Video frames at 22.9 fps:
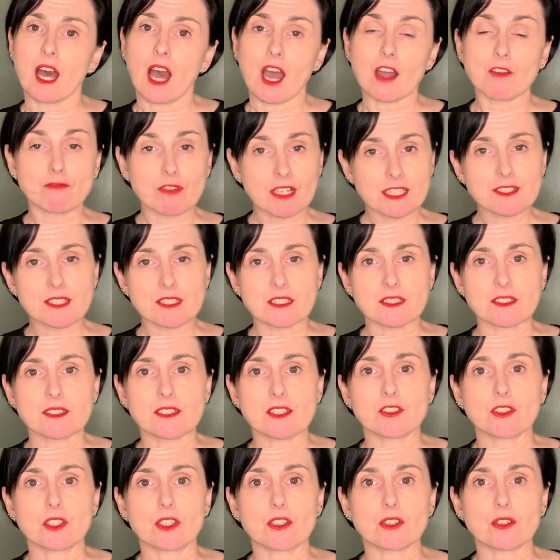and resident
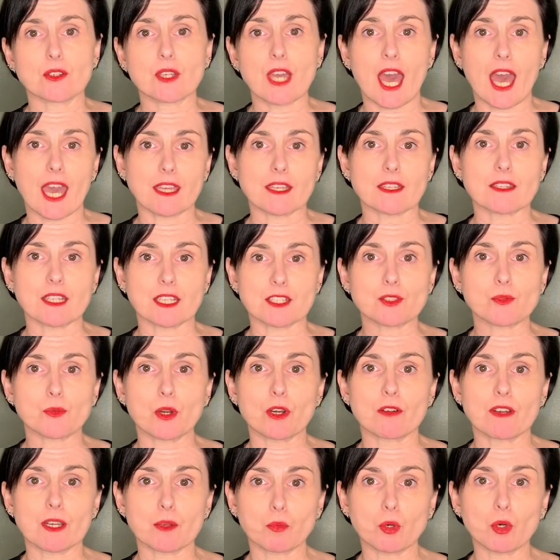in the UK, and that's
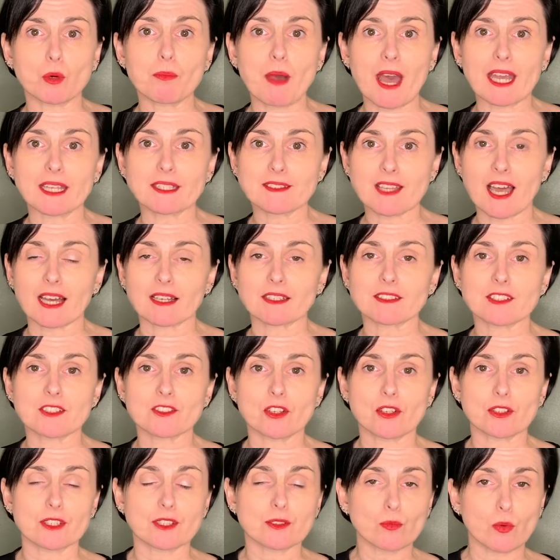where it will pay taxes
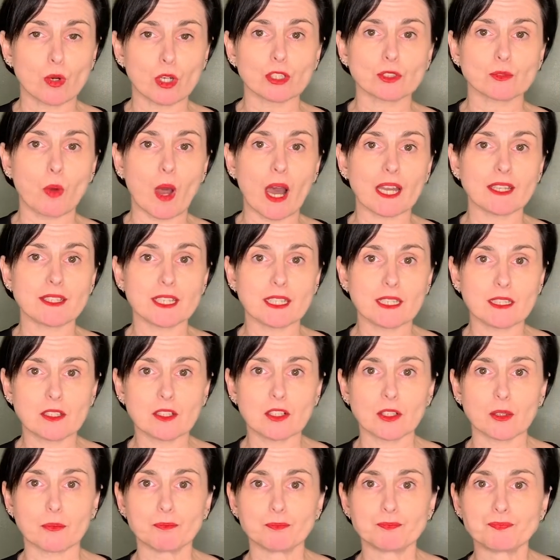on its worldwide
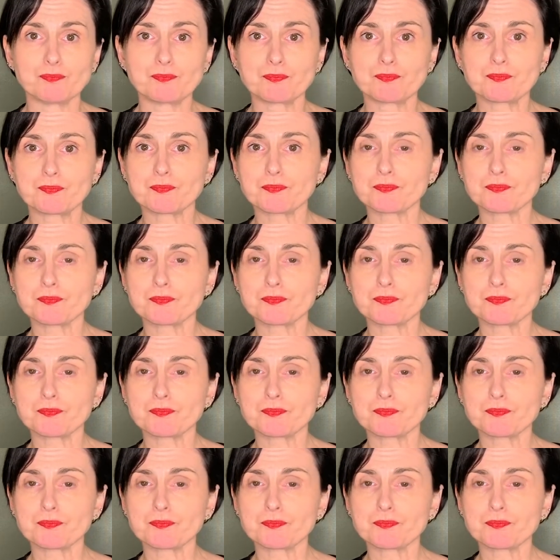income.